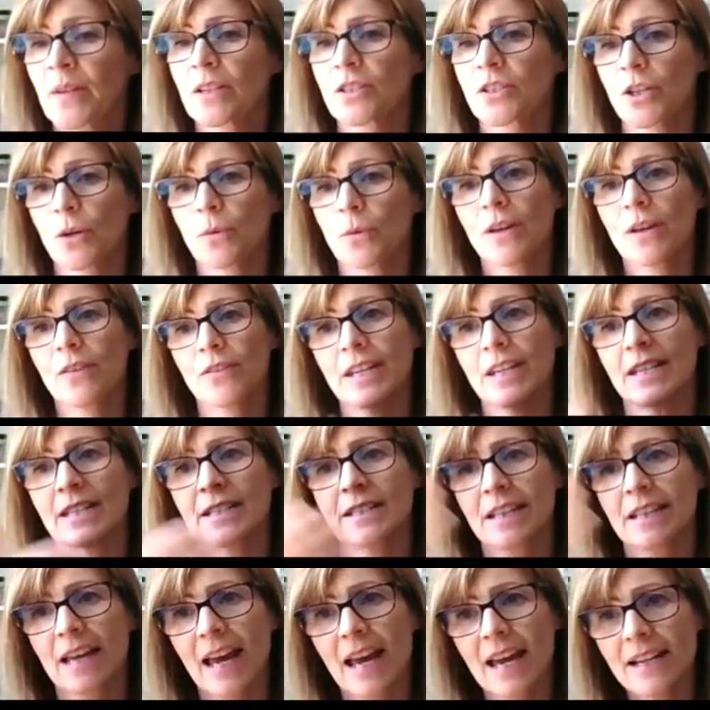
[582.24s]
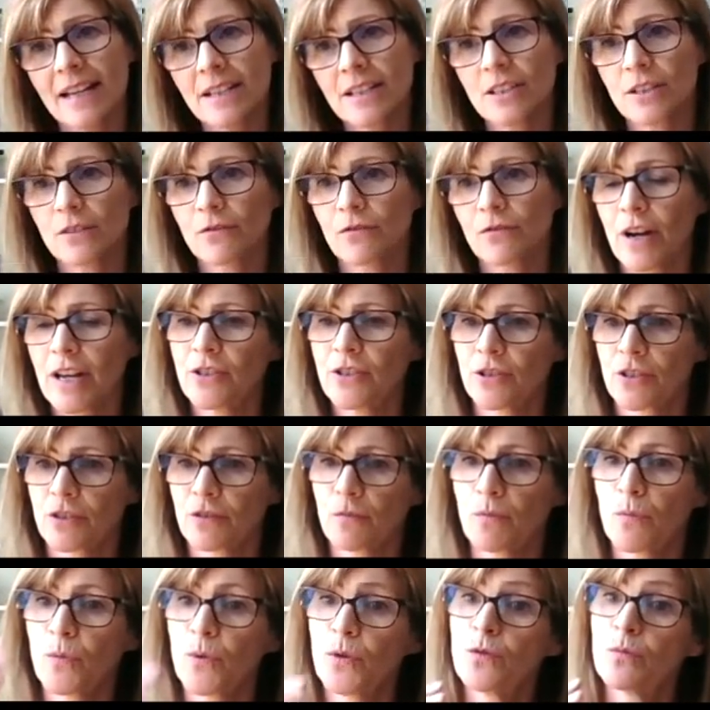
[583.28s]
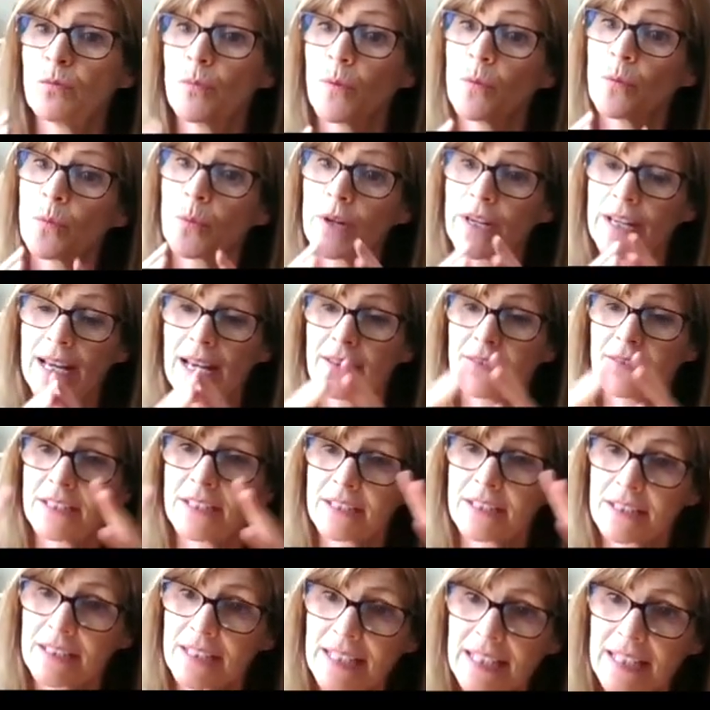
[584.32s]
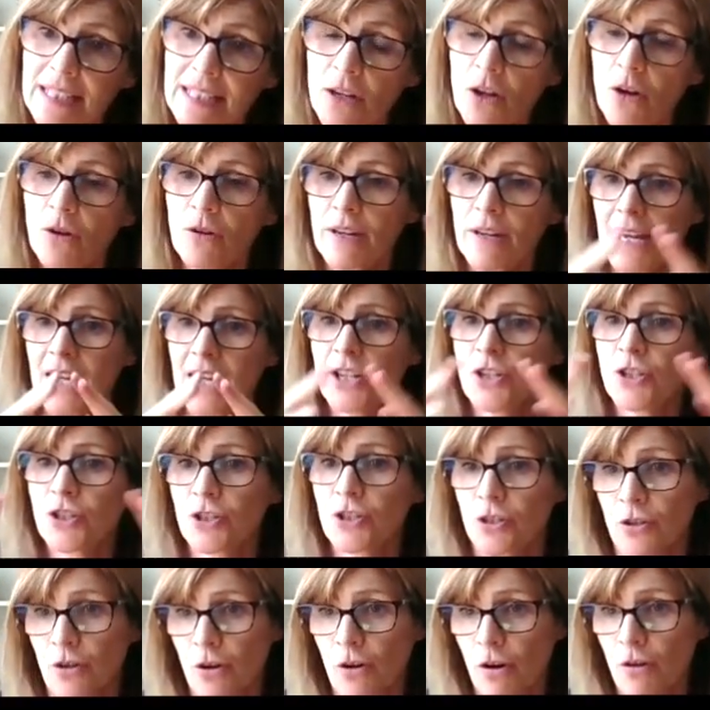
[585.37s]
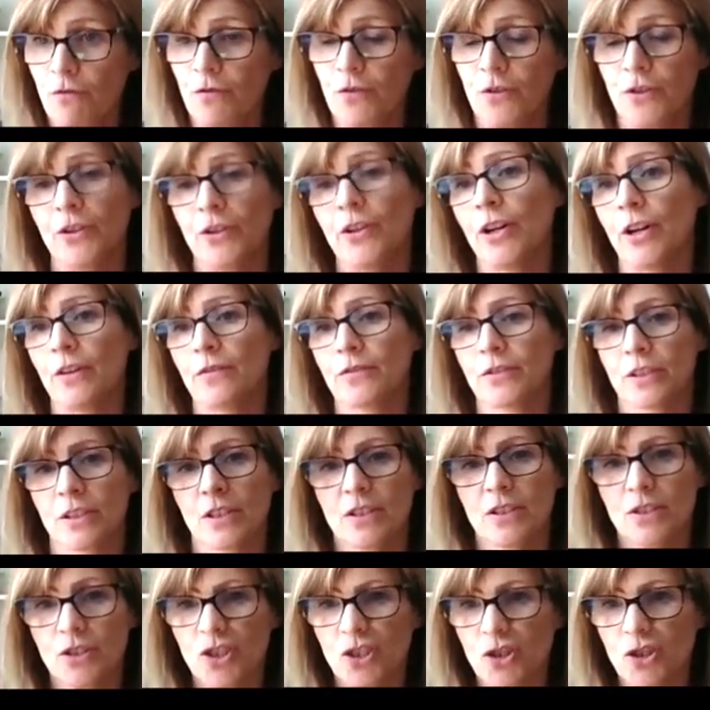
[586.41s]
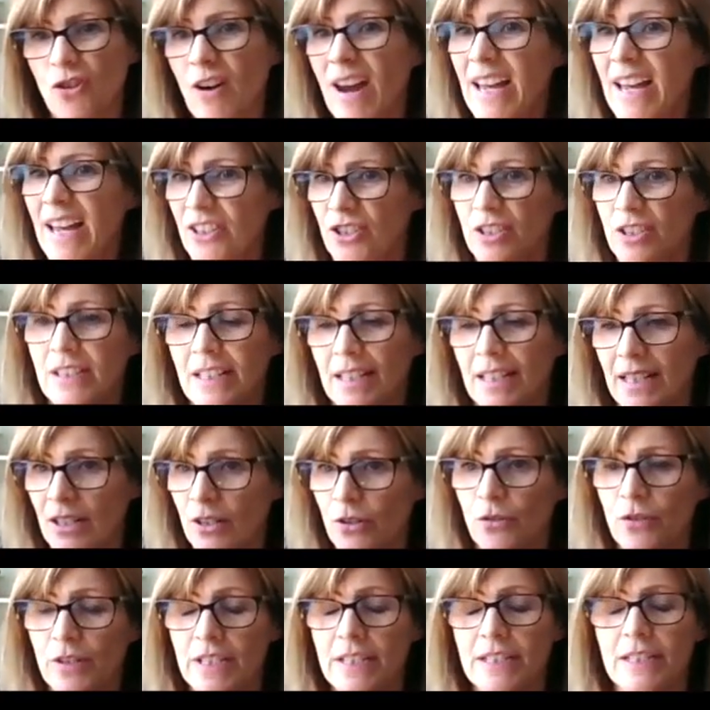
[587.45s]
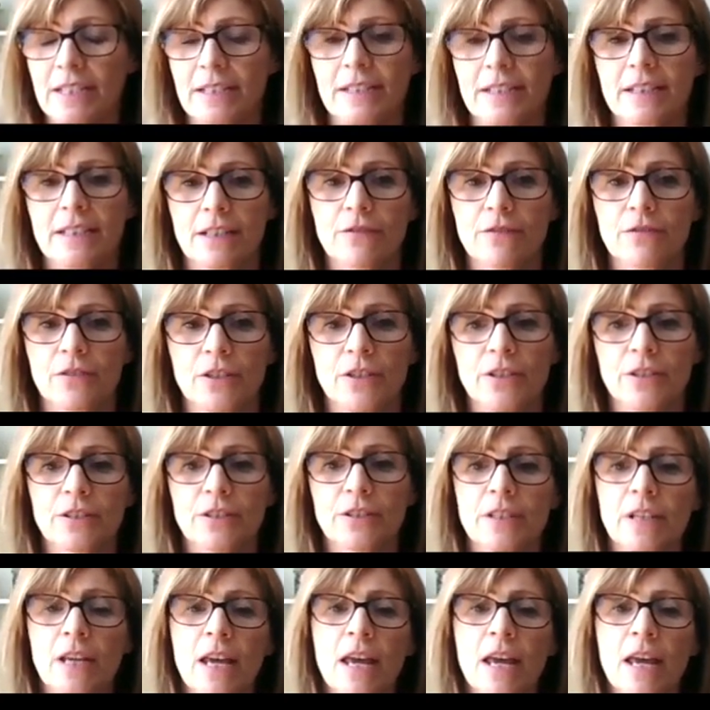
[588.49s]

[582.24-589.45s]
So at these ends of ranges of movement, we get this elongation of the nerves, stretched, increase in stiffness.